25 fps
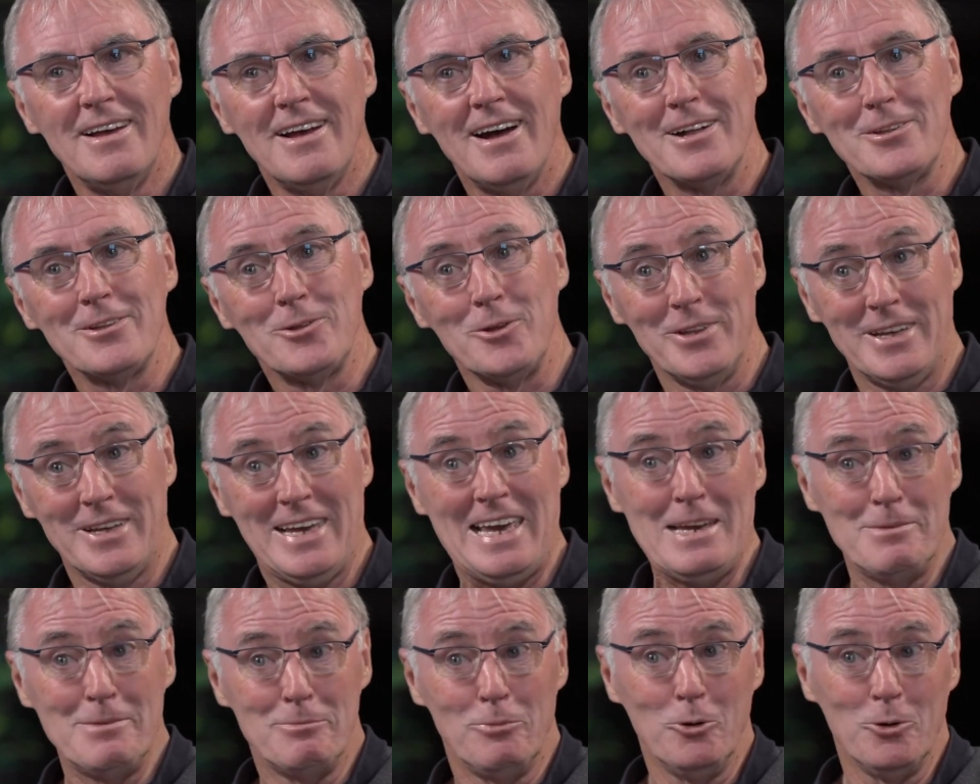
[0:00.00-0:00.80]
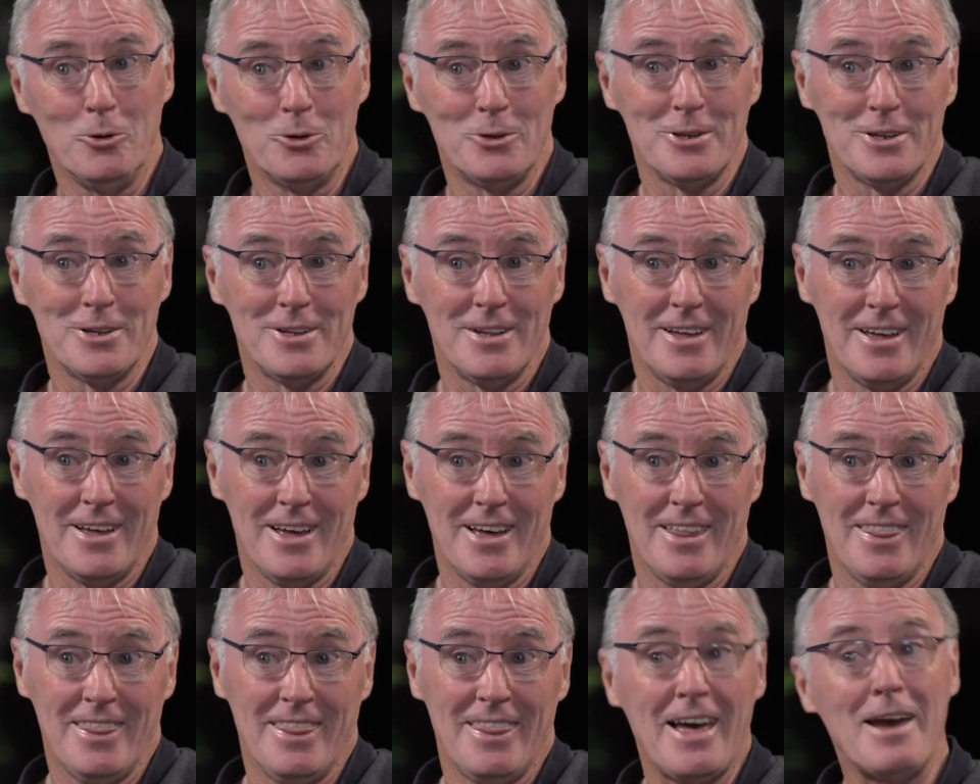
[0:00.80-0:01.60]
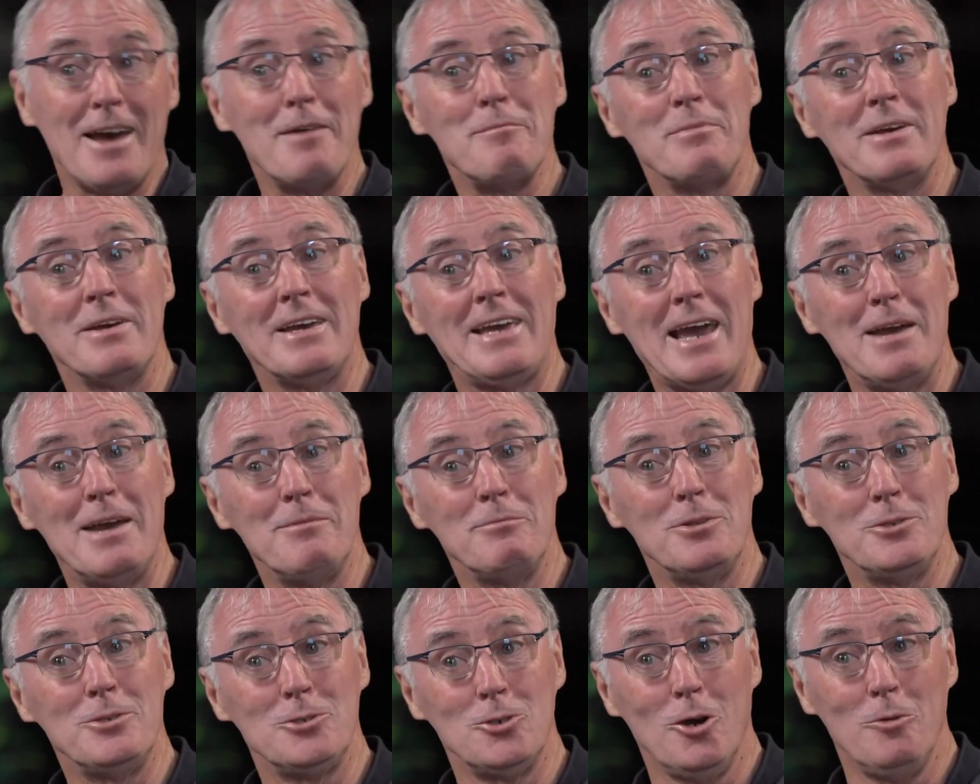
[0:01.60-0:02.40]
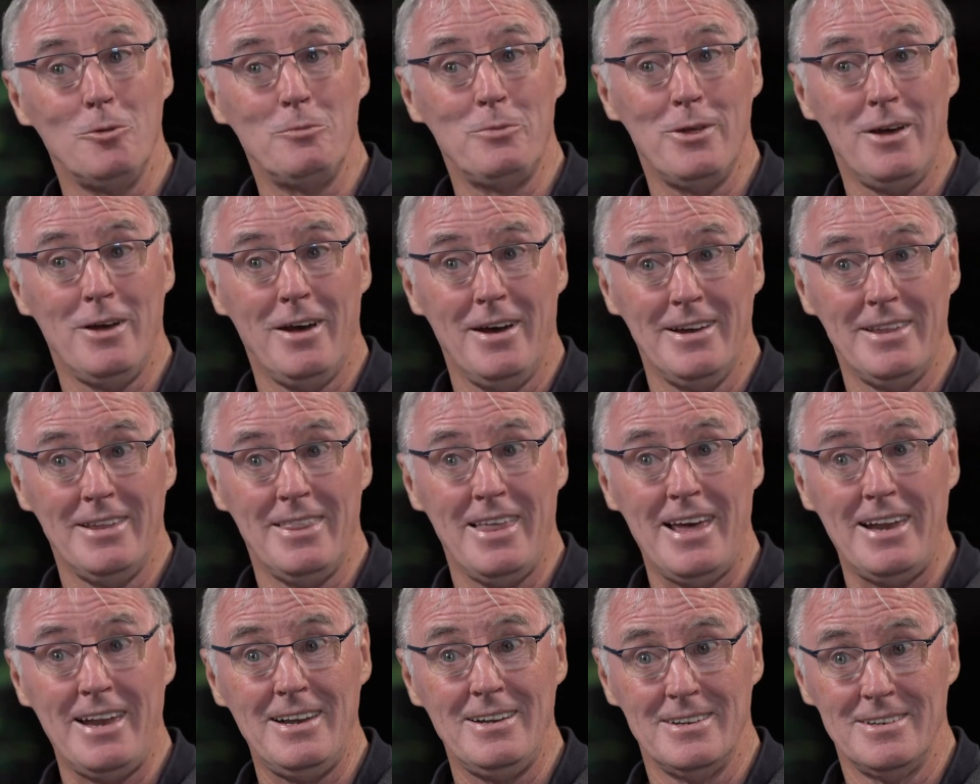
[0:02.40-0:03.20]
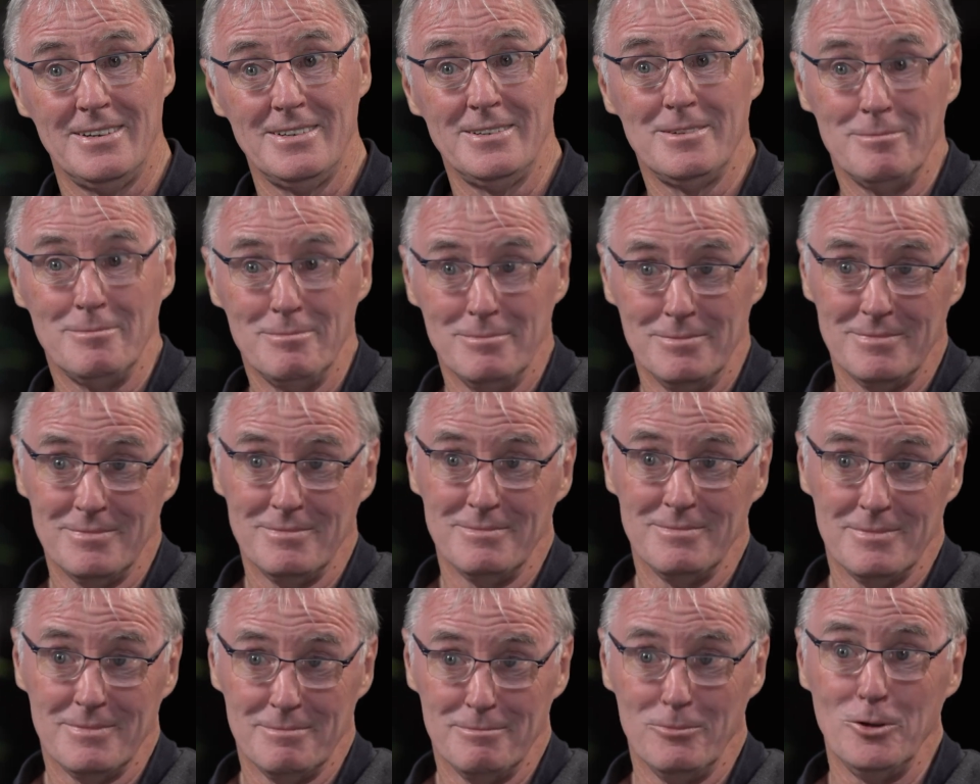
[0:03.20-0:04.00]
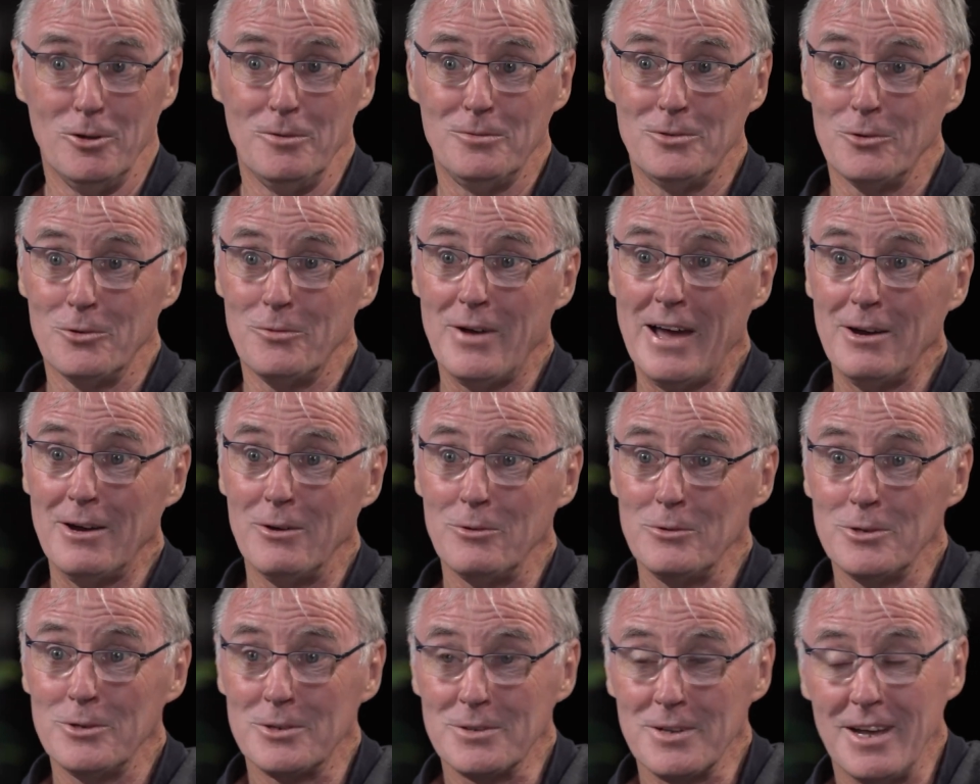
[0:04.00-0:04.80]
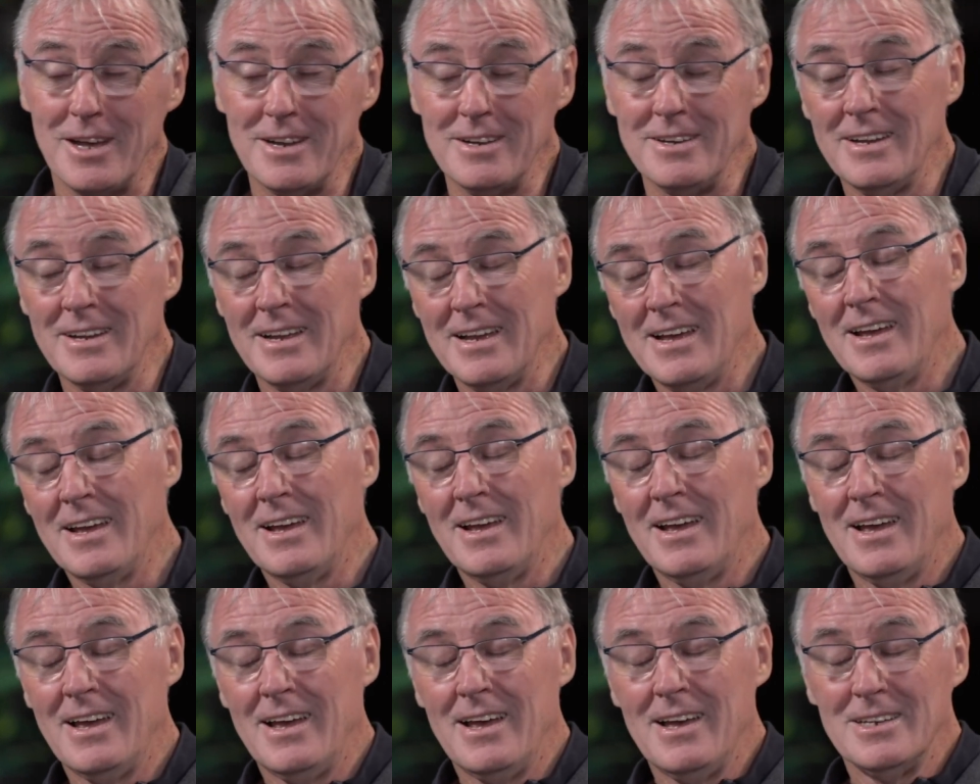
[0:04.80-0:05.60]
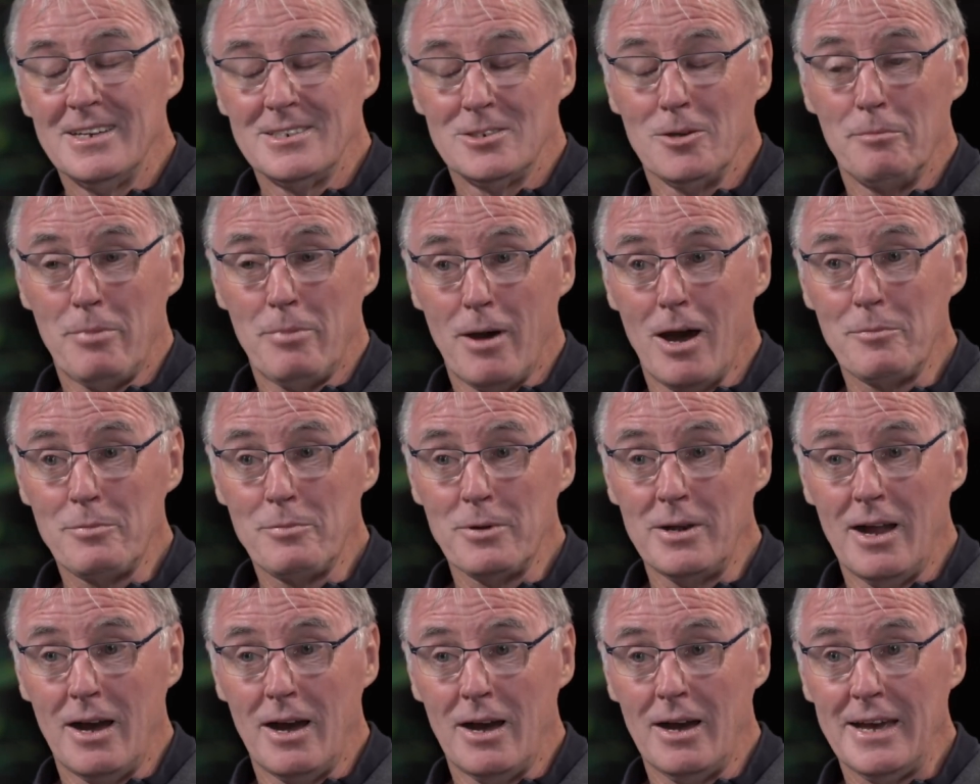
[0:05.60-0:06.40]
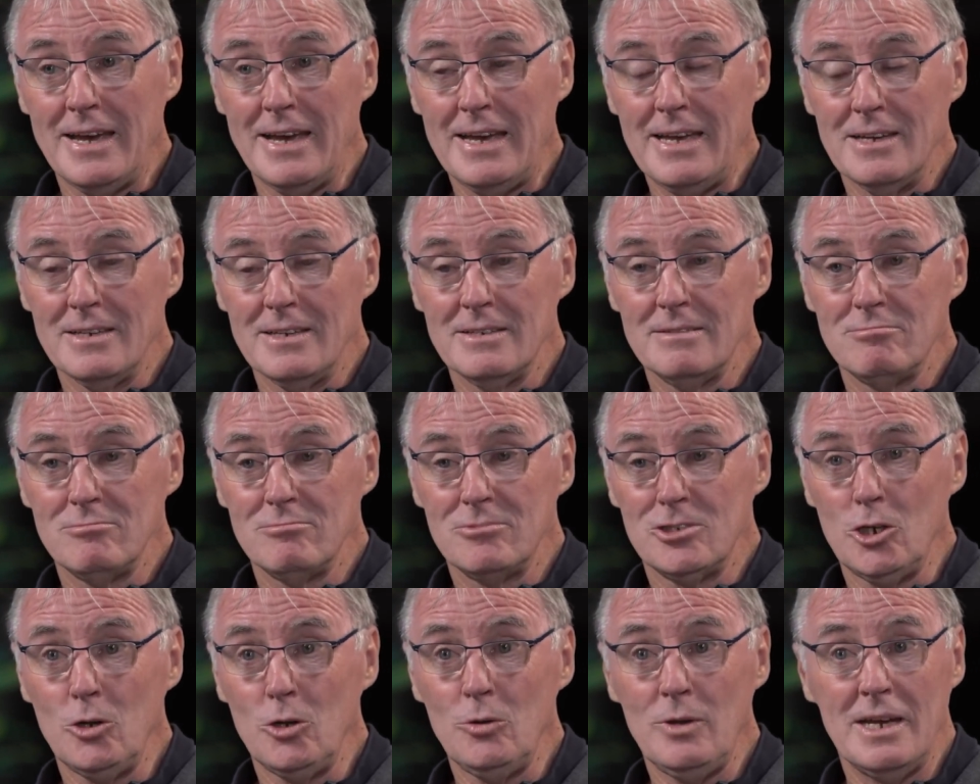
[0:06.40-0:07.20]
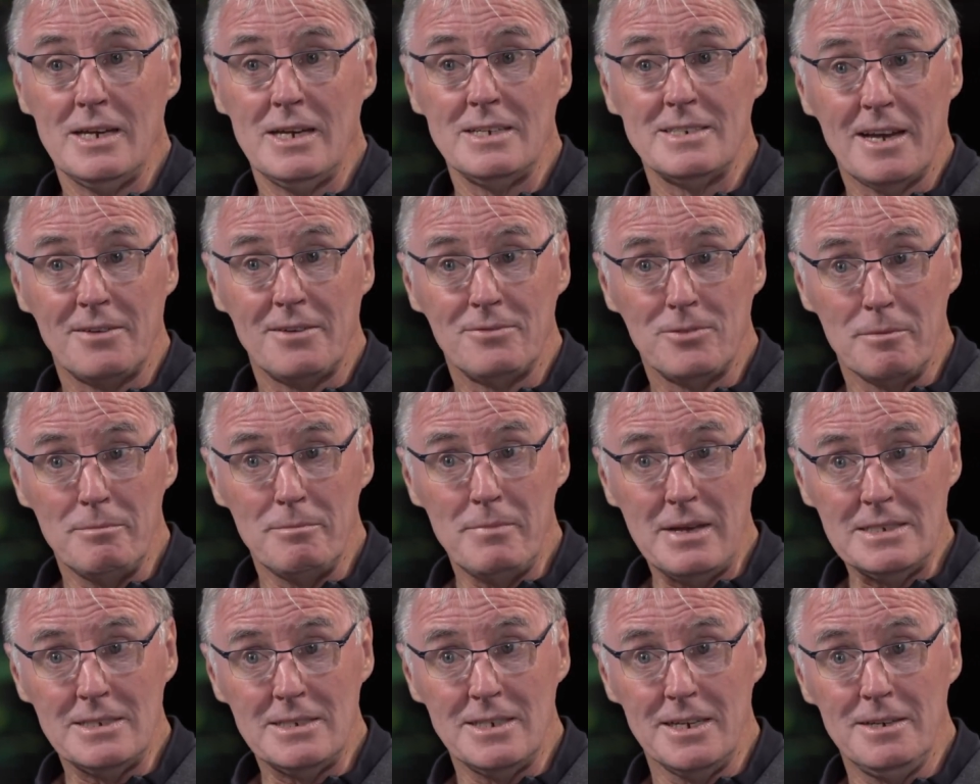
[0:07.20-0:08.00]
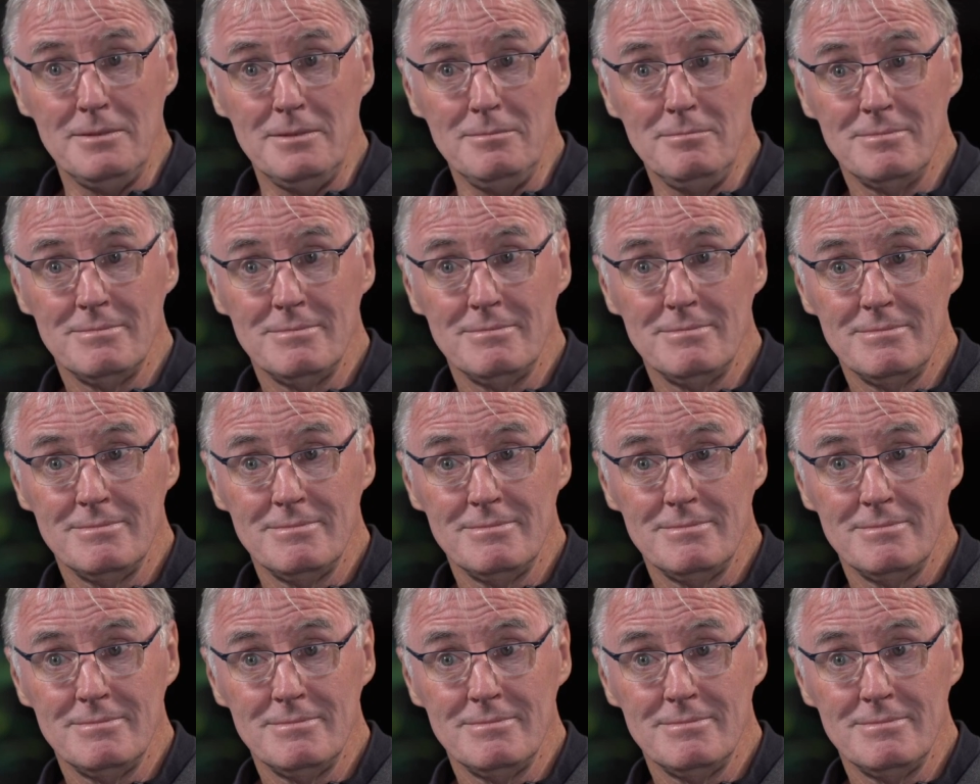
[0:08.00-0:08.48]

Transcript: I'll do the keyboard, and that became the job that I then moved around. And so Barbara and I 2 years after meeting,